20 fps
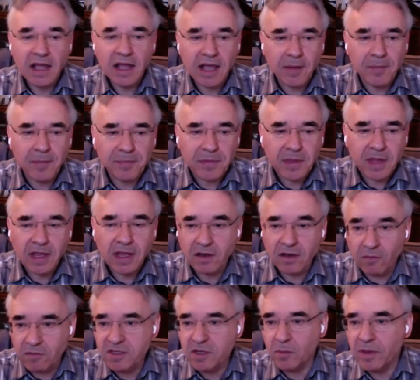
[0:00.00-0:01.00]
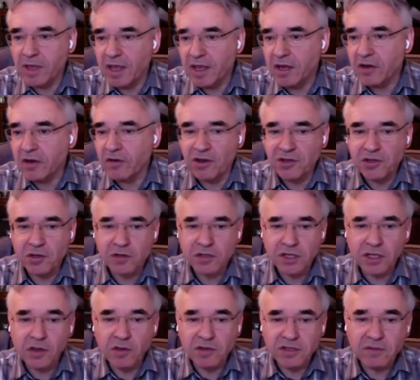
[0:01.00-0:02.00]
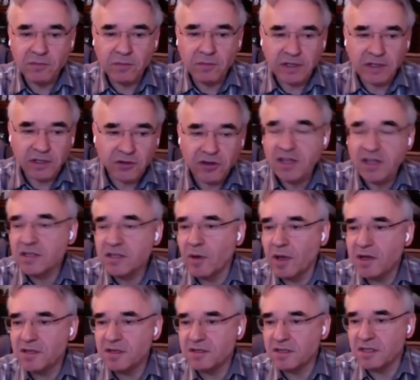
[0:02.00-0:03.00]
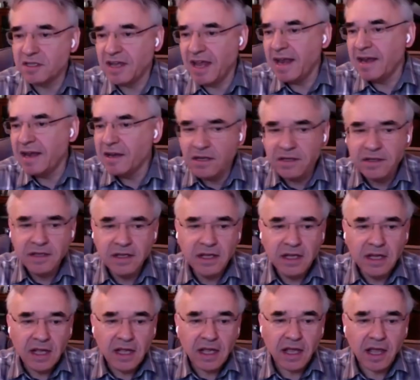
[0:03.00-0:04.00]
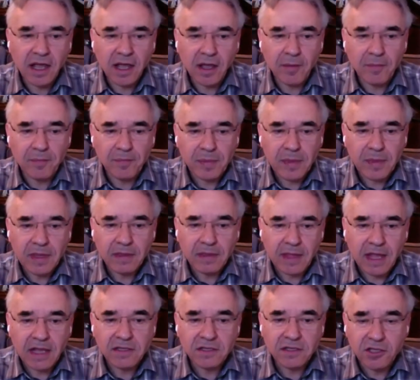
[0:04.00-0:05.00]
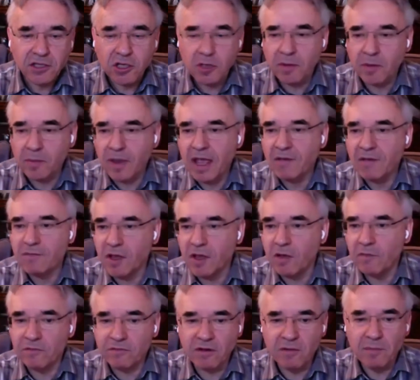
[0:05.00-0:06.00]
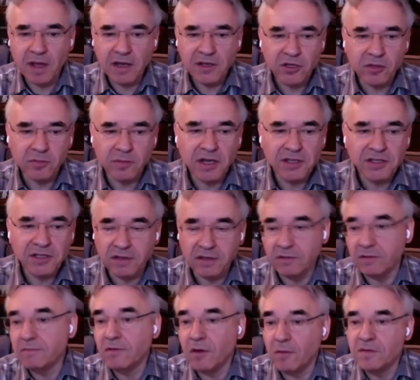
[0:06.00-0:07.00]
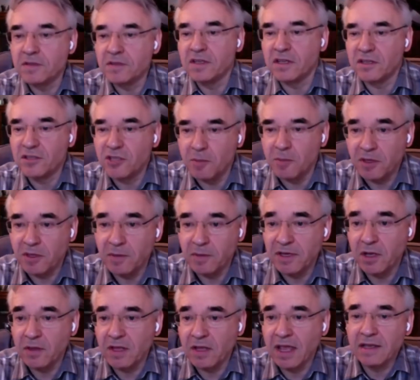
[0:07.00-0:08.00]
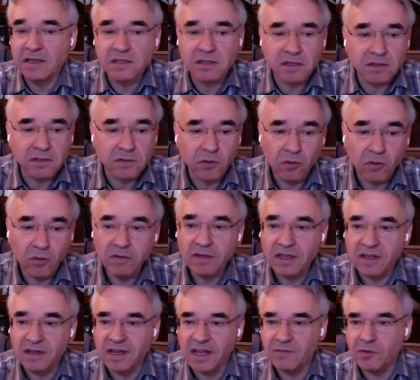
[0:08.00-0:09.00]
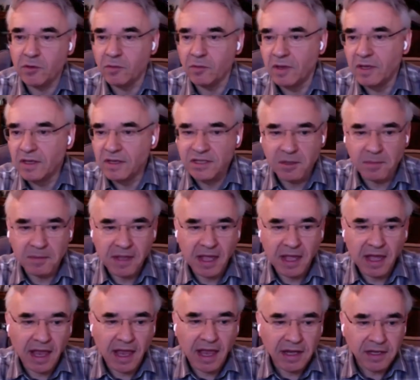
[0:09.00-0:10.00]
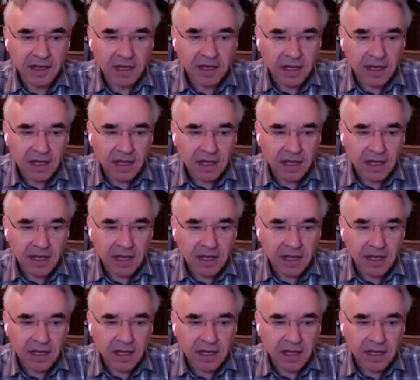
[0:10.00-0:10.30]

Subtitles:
And obviously we encourage you to use it. We'll address questions at the end. That's assuming we haven't overrun by too much, and obviously assuming that we know the answers or can give you some guide.